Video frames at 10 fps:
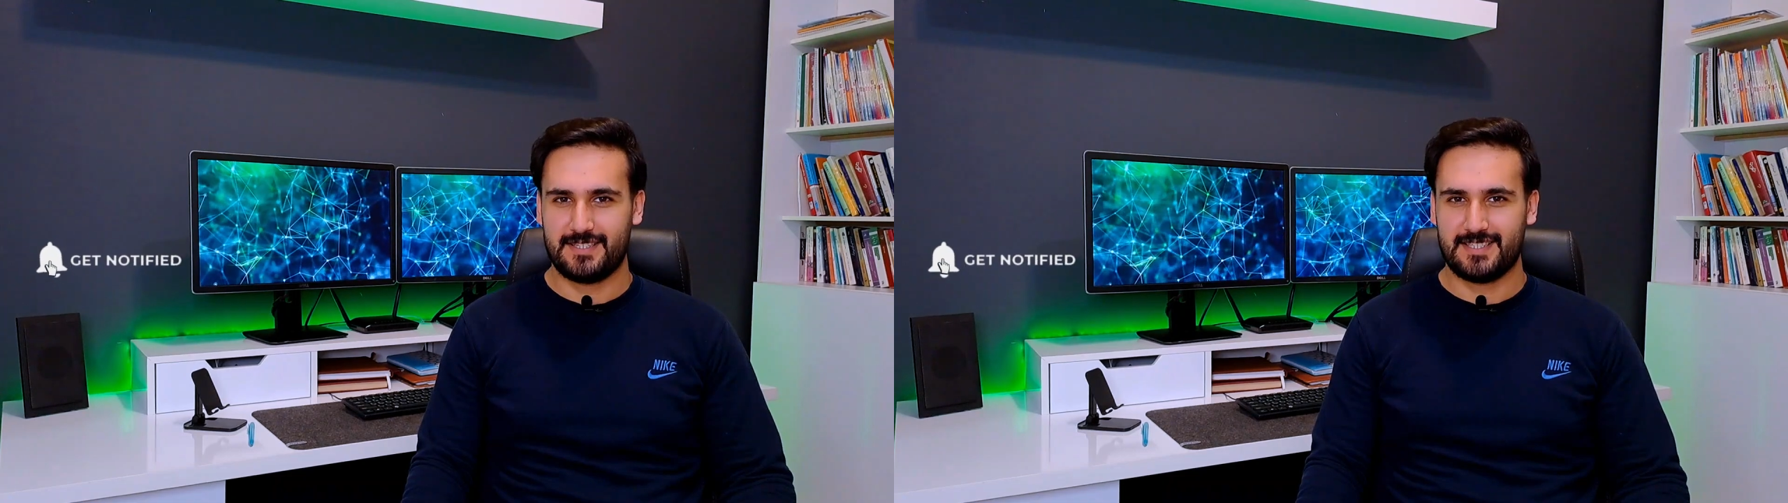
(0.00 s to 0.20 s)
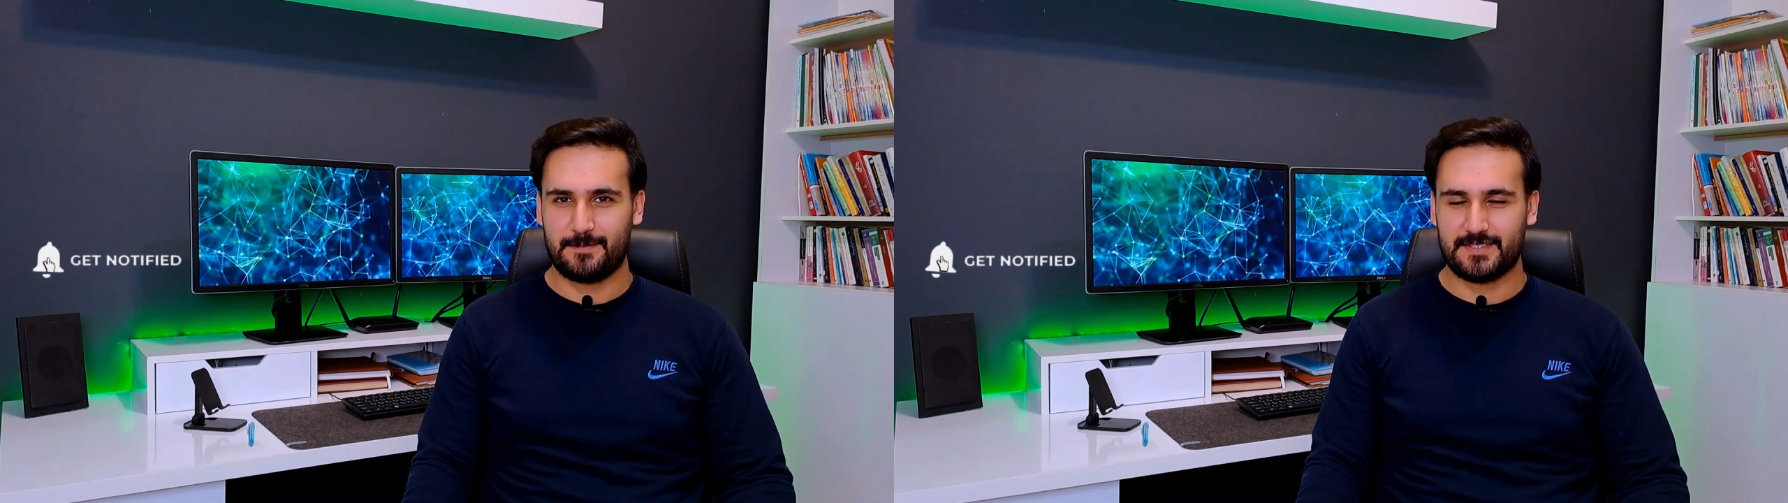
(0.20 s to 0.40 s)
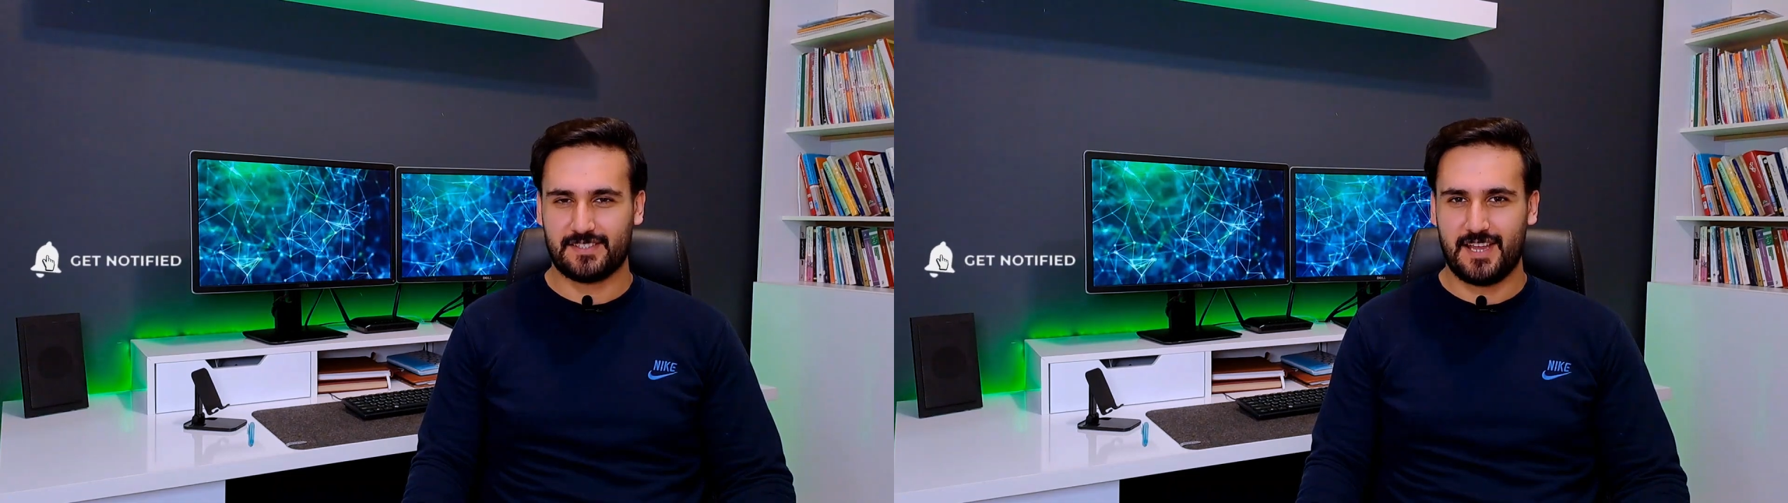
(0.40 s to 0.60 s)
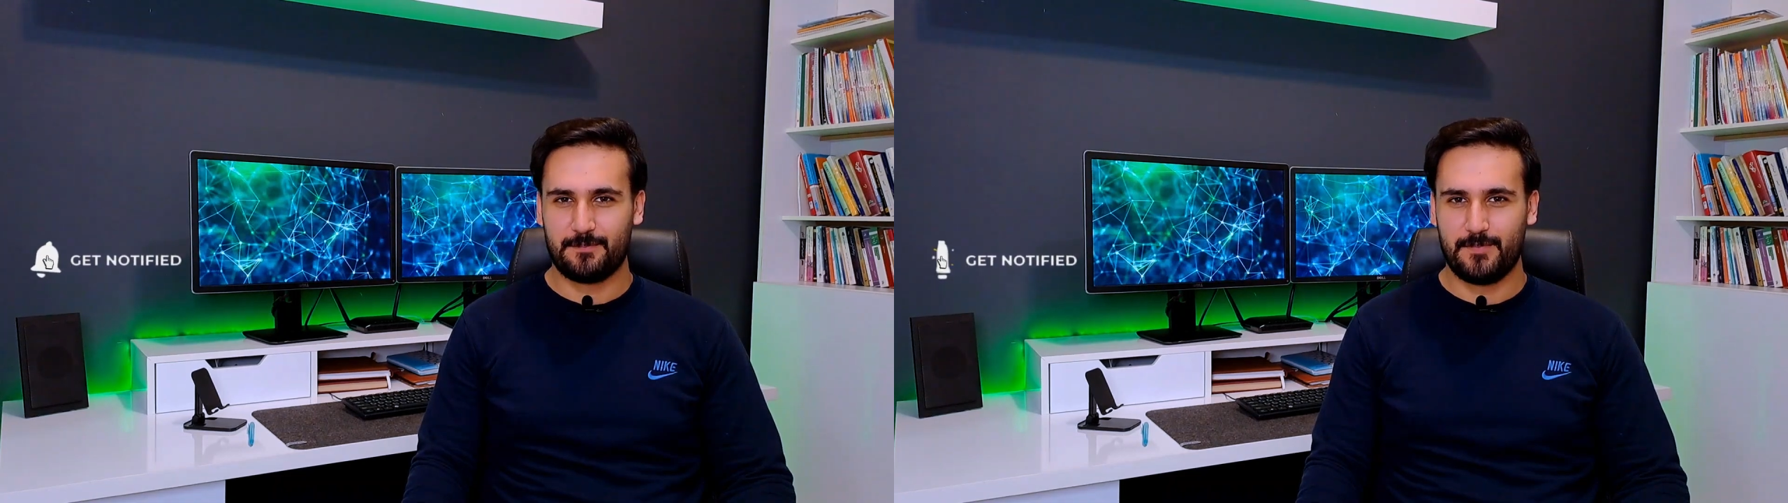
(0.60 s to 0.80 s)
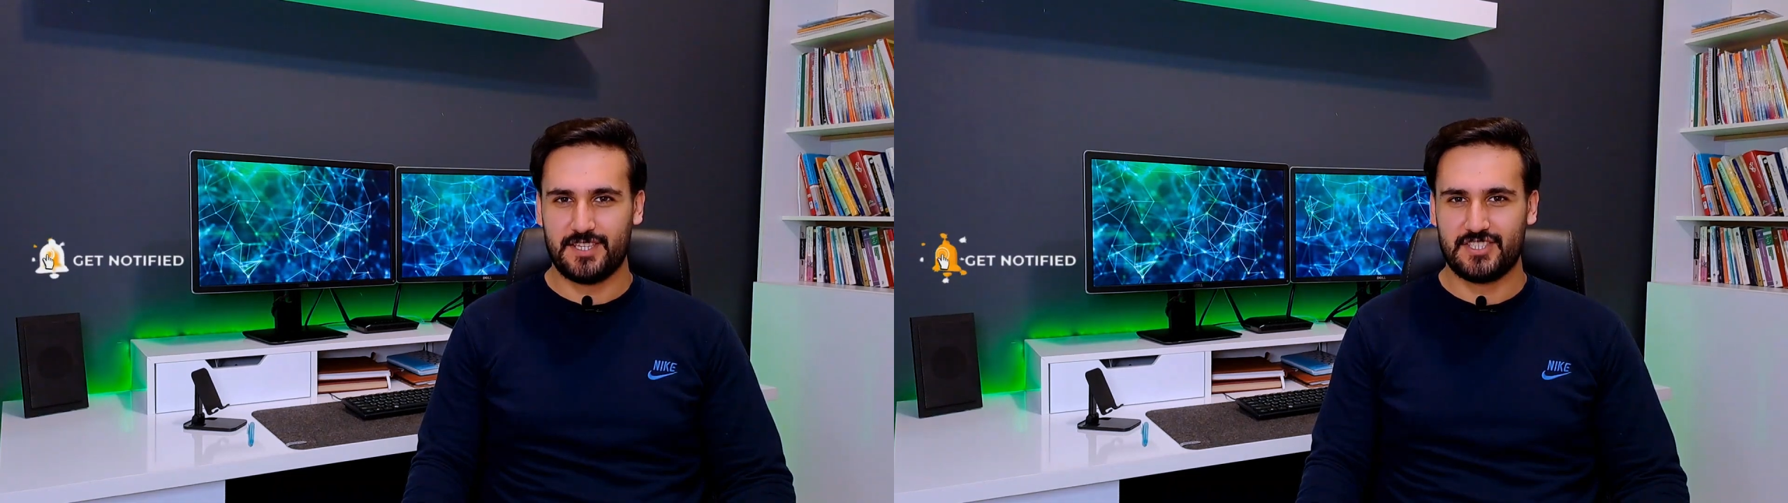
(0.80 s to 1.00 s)
please
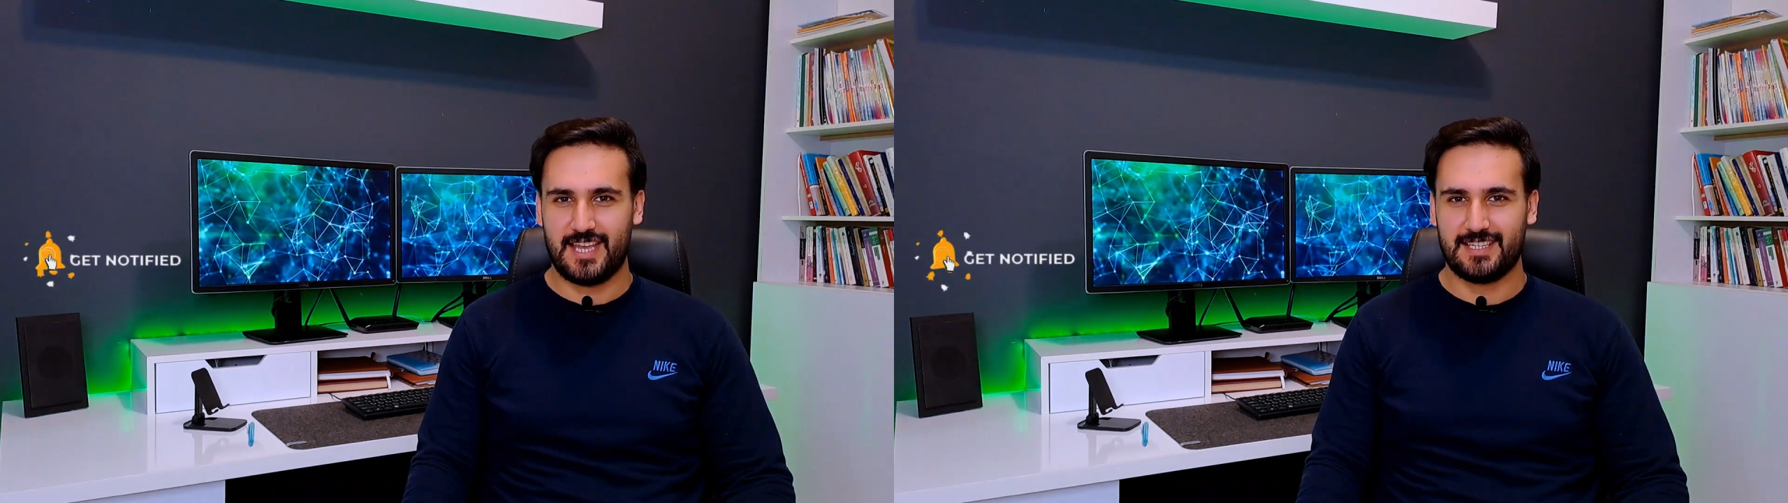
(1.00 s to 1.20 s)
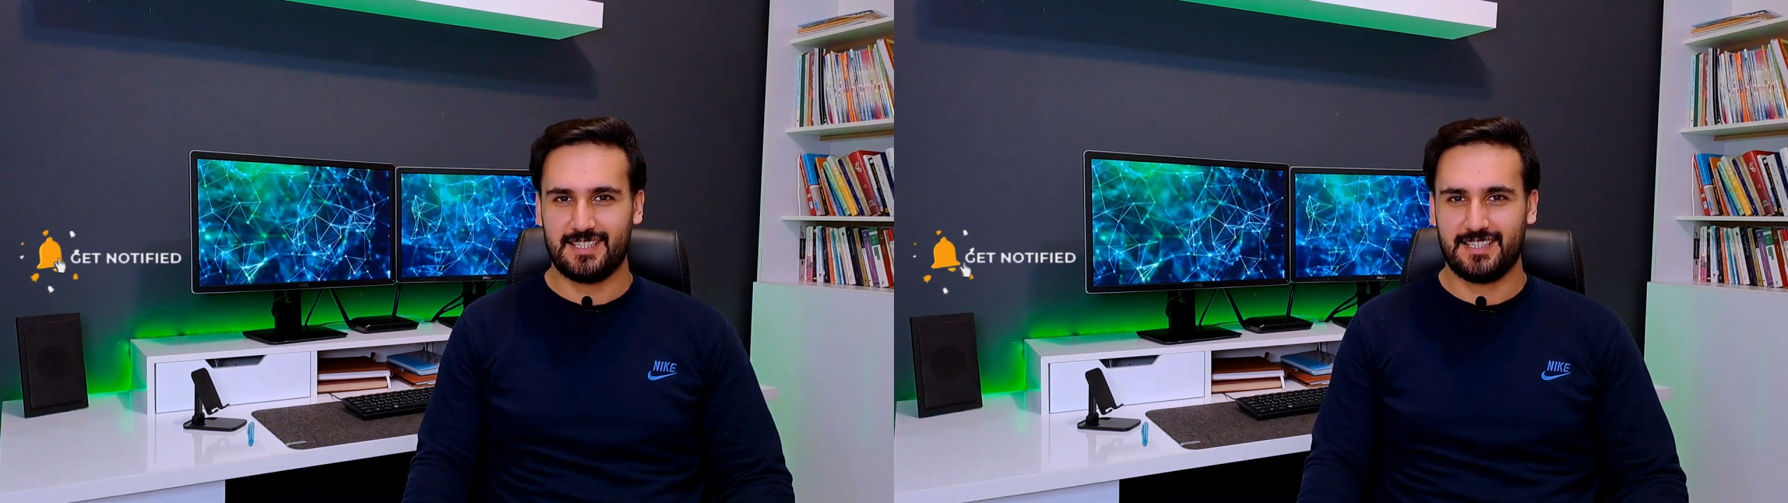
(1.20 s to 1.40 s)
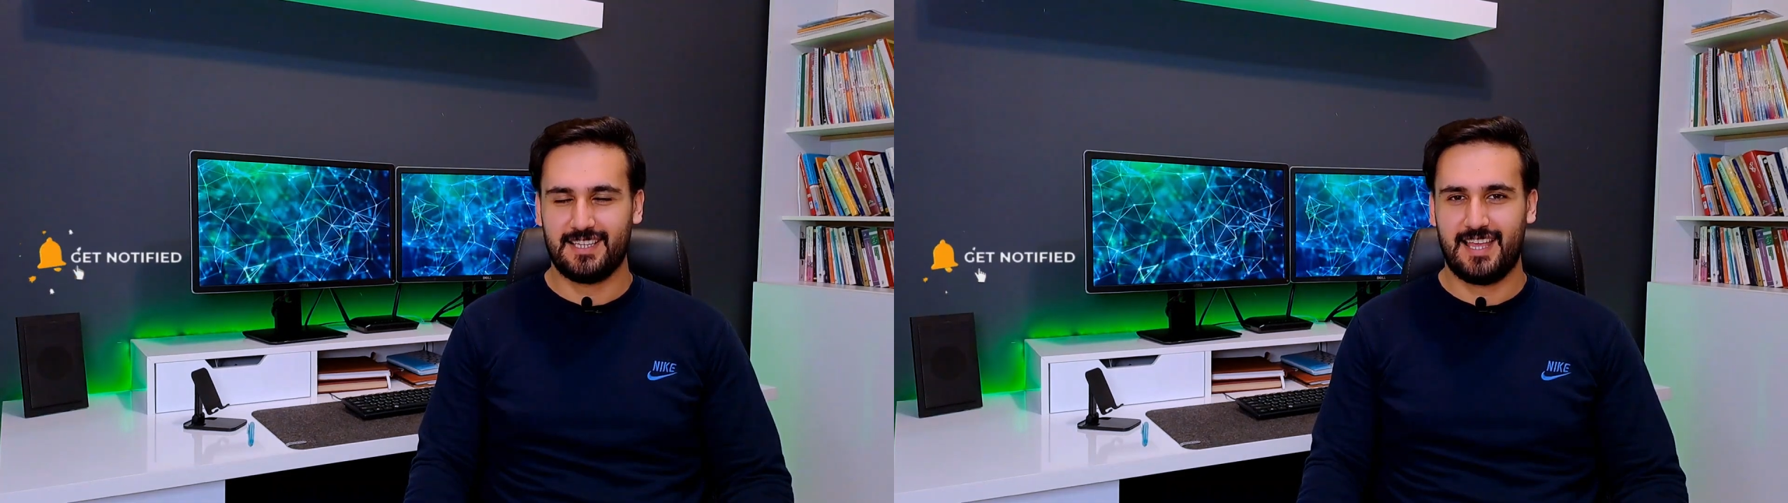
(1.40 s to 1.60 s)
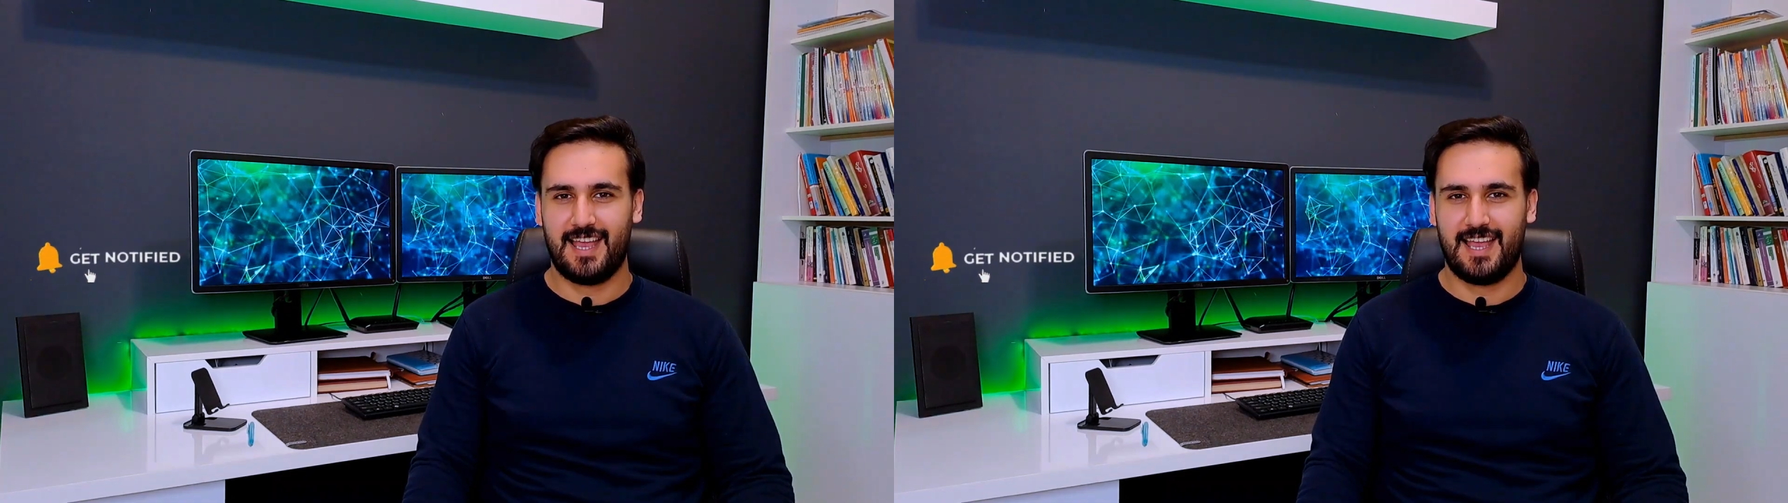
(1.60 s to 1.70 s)
subscribe my channel.